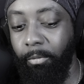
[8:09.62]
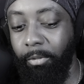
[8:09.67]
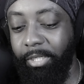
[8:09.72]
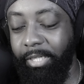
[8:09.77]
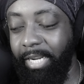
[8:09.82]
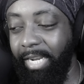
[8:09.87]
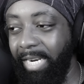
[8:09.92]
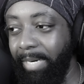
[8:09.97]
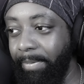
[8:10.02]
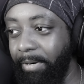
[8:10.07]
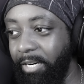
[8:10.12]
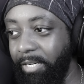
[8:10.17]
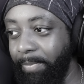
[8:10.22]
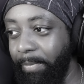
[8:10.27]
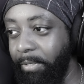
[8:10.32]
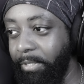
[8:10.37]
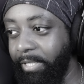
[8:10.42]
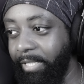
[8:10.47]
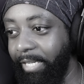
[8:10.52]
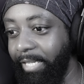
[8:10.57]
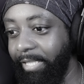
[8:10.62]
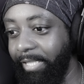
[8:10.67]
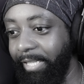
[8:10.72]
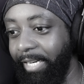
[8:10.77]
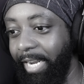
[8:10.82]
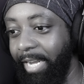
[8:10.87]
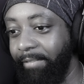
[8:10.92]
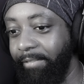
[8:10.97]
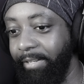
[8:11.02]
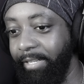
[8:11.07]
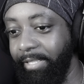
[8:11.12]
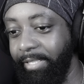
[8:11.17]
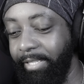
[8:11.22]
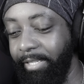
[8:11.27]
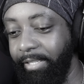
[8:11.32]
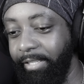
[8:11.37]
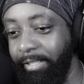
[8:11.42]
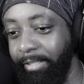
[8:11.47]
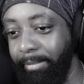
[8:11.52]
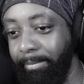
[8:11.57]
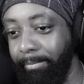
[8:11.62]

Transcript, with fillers: Which candy bar is most likely to have an STD?